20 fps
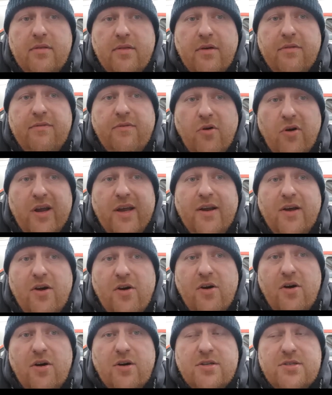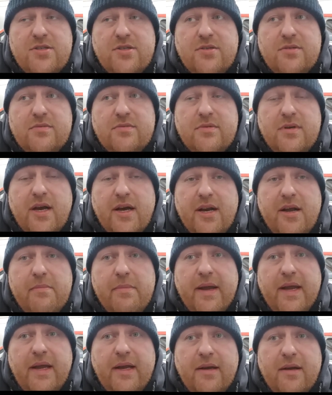the fucking arse and I
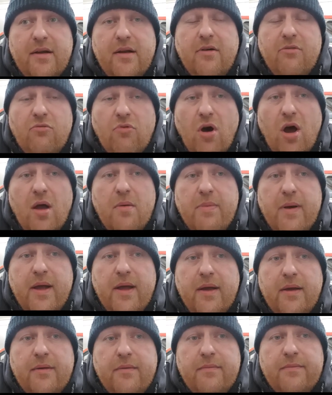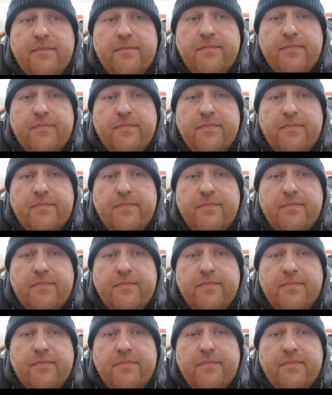mean a right pain